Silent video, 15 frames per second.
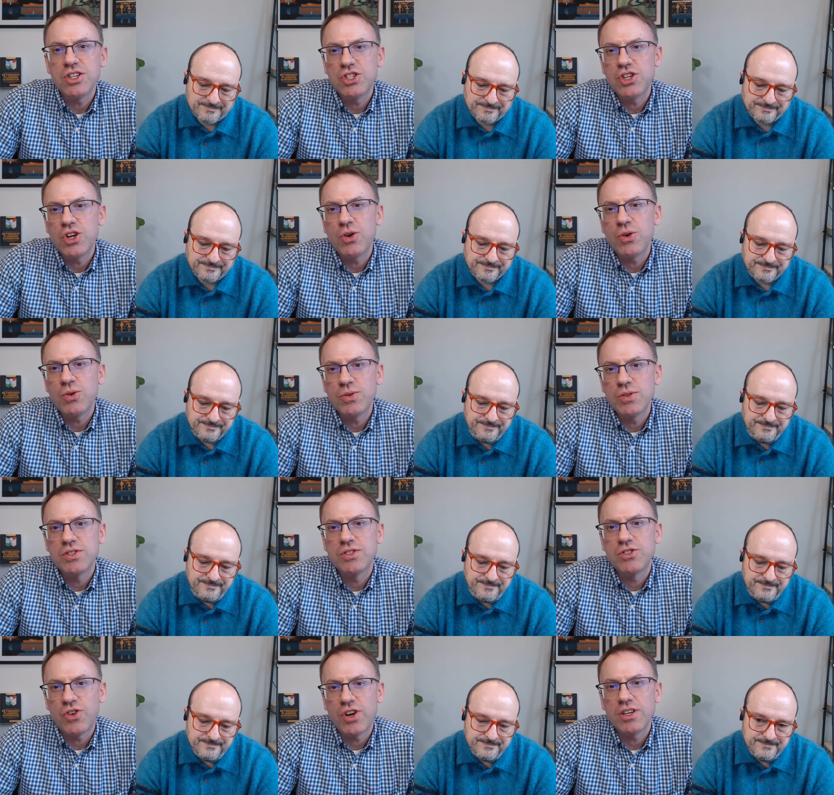Speaker 1: show
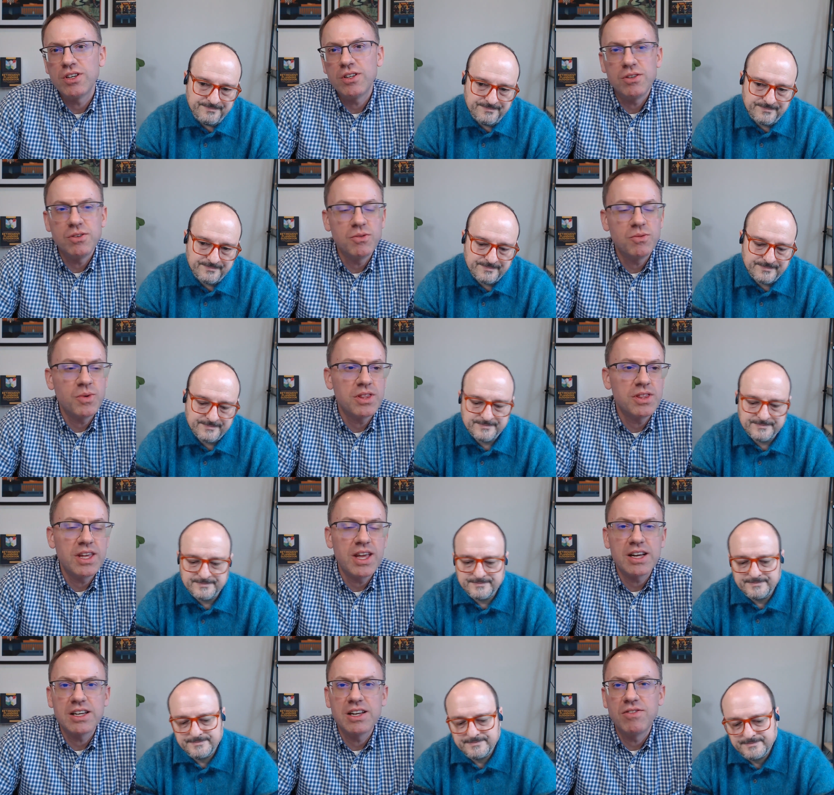struggle with
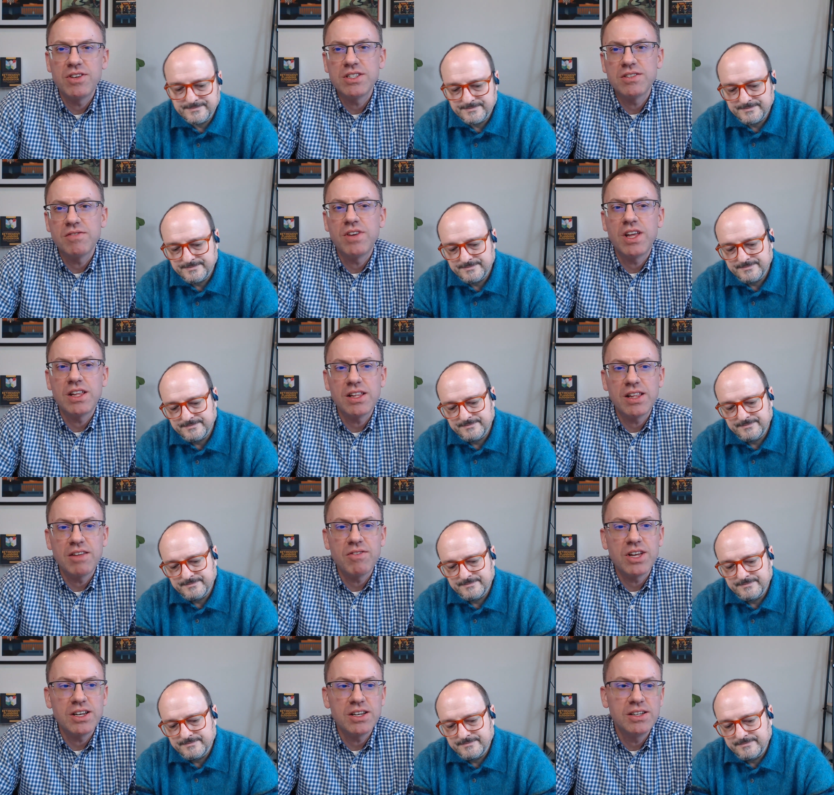the activities of daily
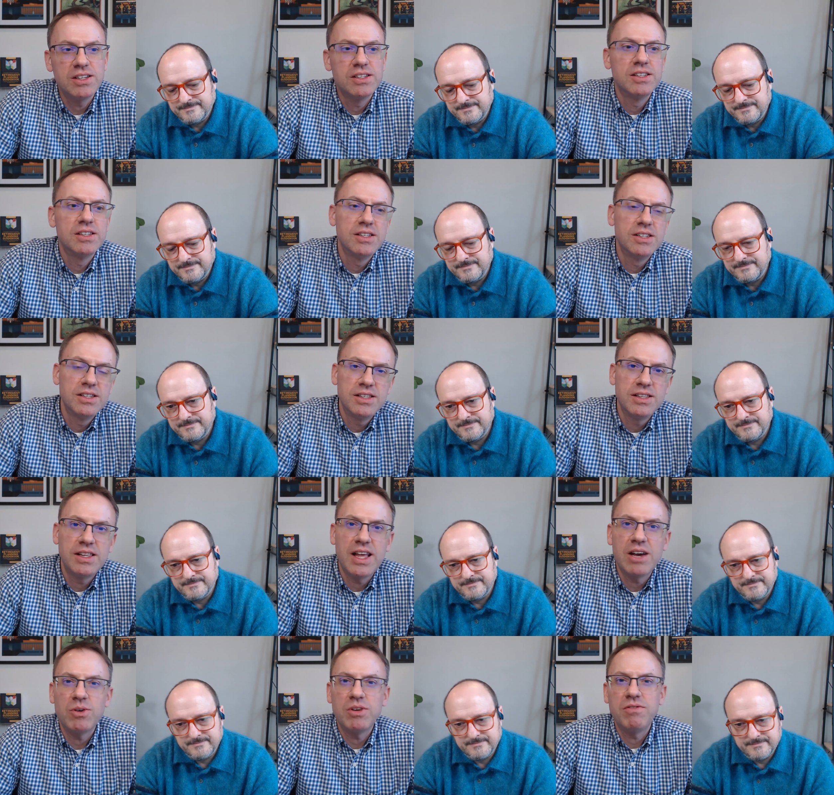living,
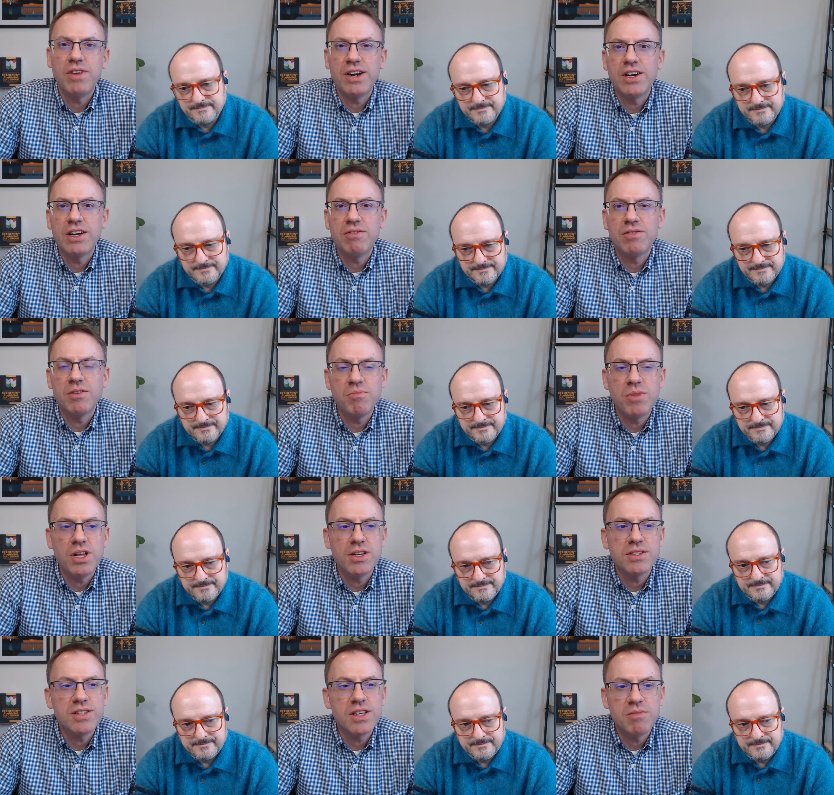that would vary from
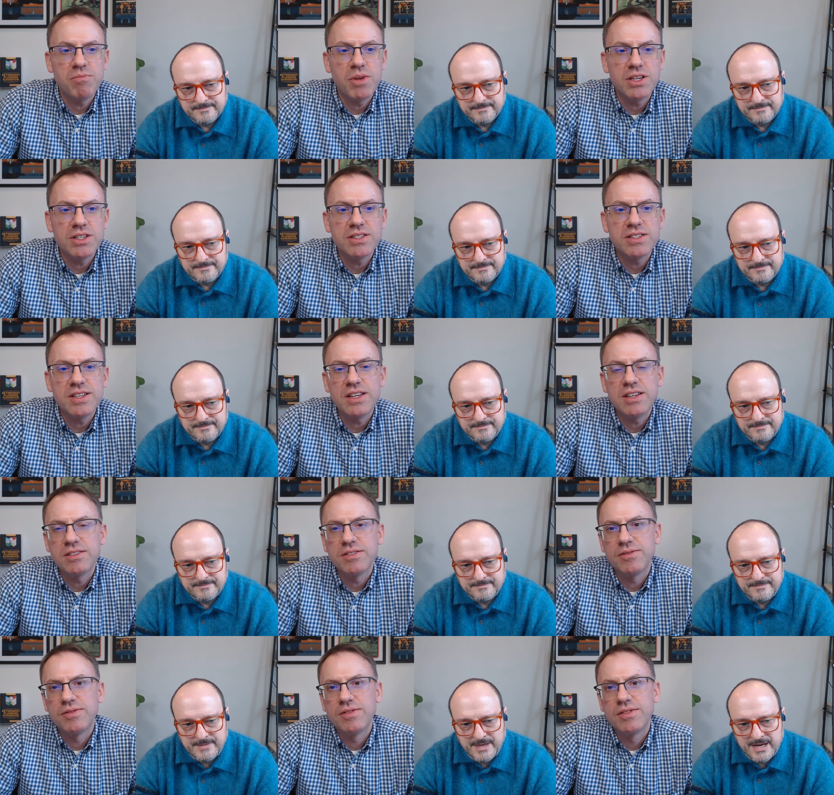policy to policy
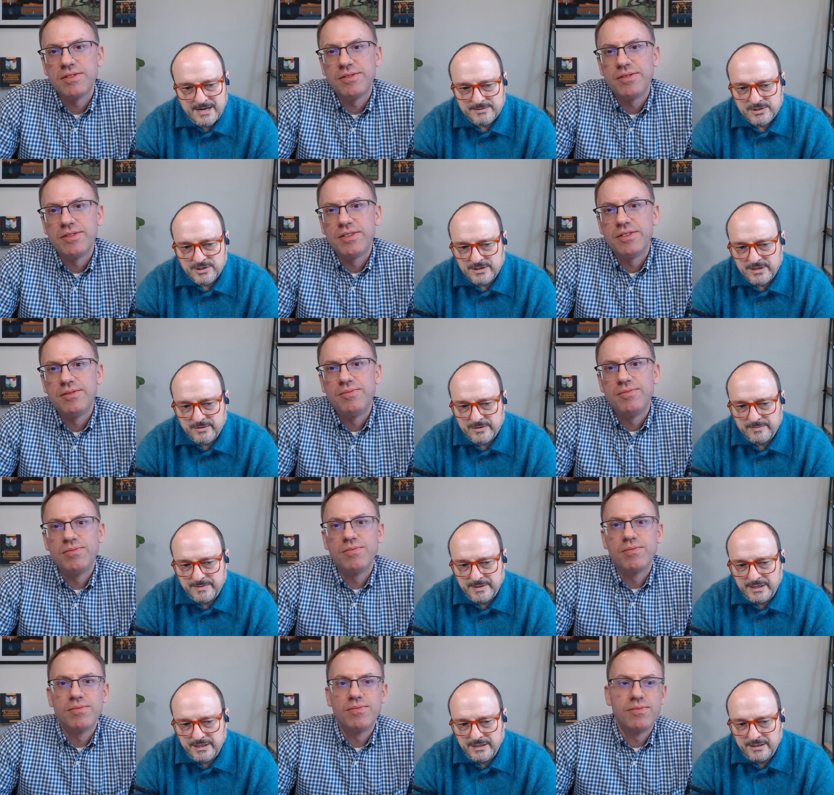
Speaker 2: and I'm sure there would
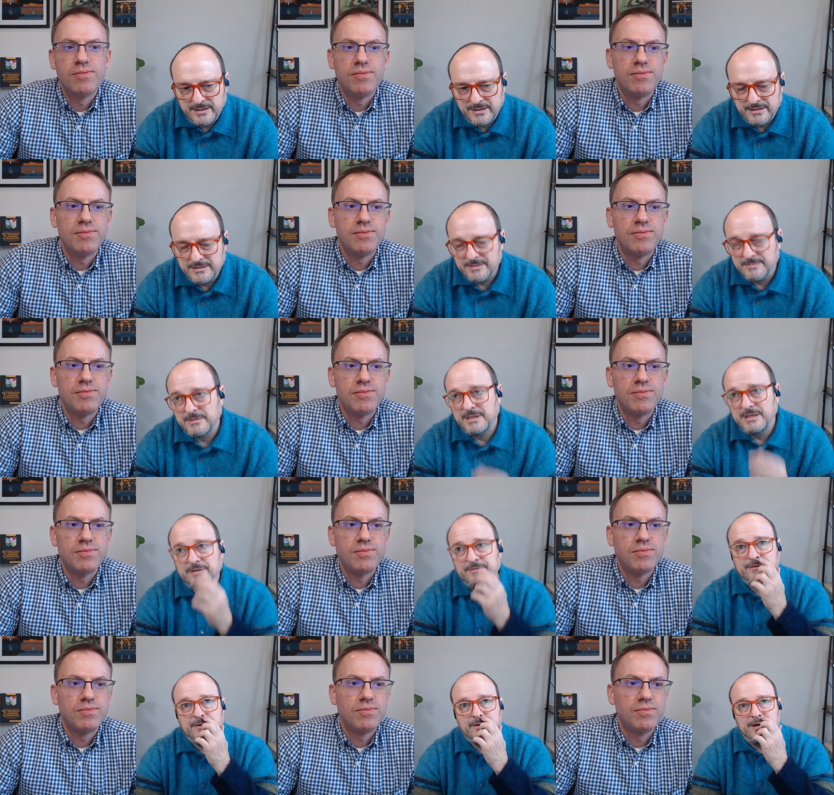be some
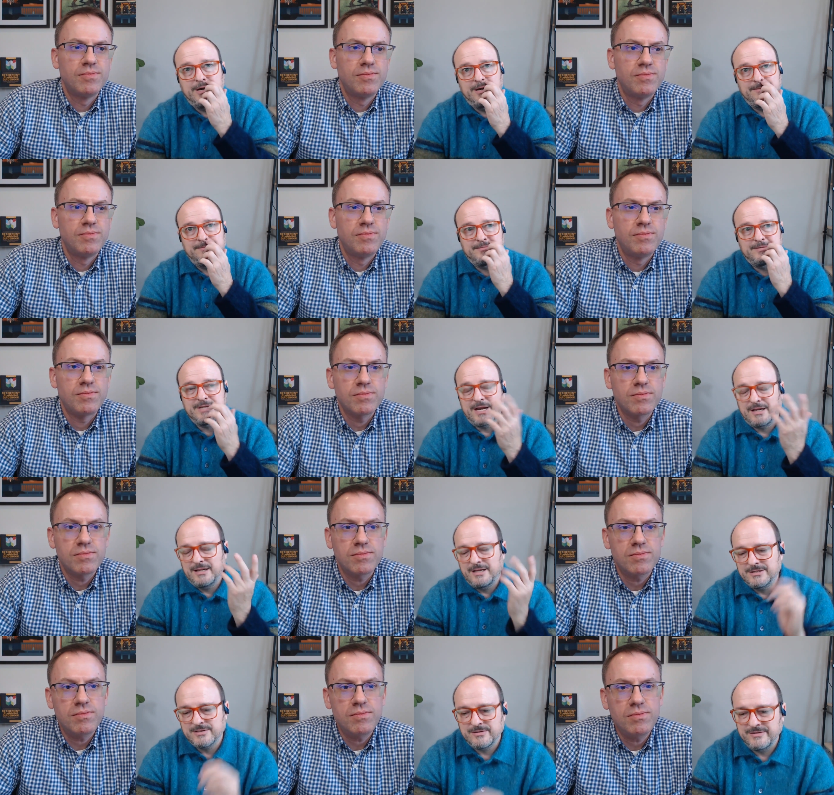need for a
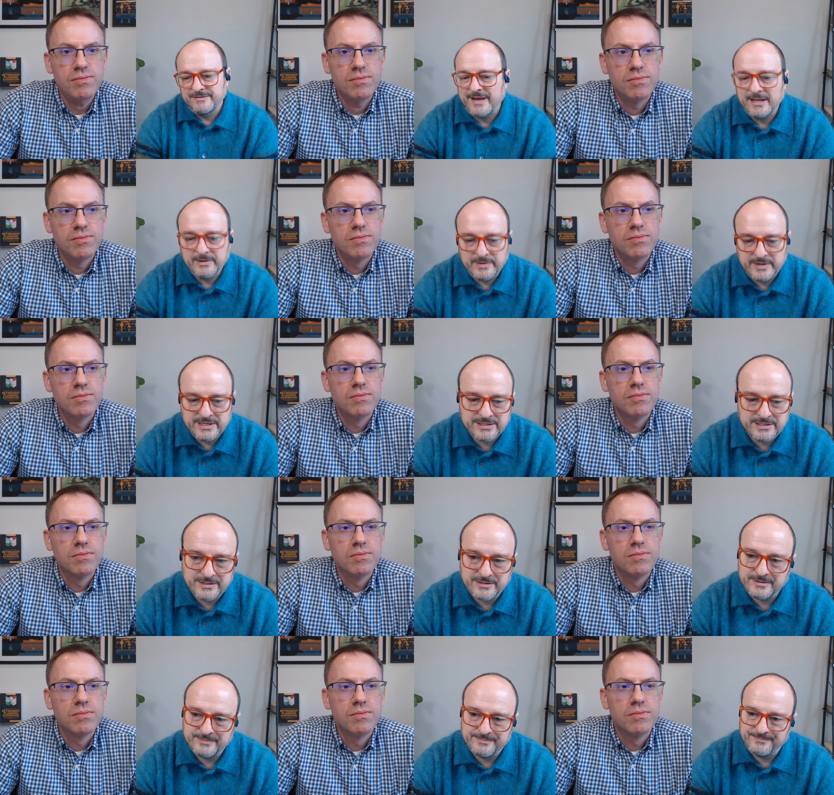psychological
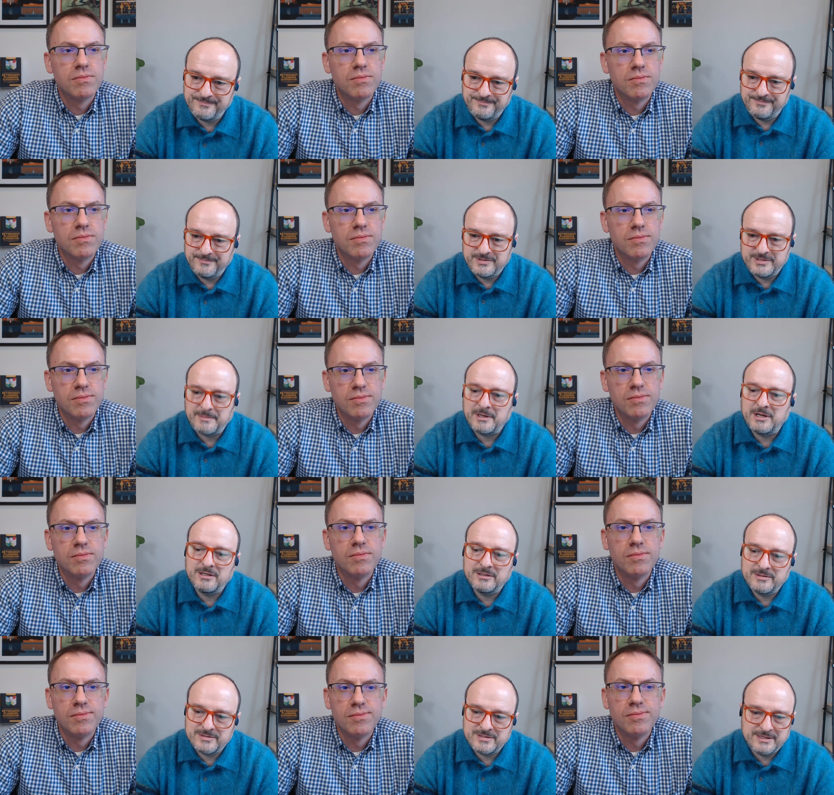evaluation or something
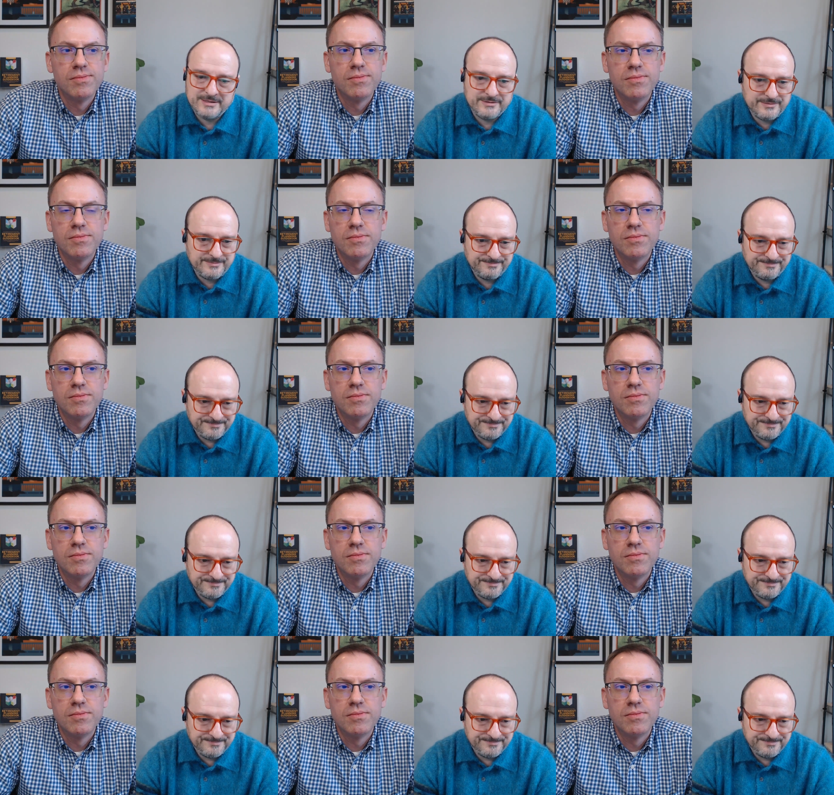along those lines.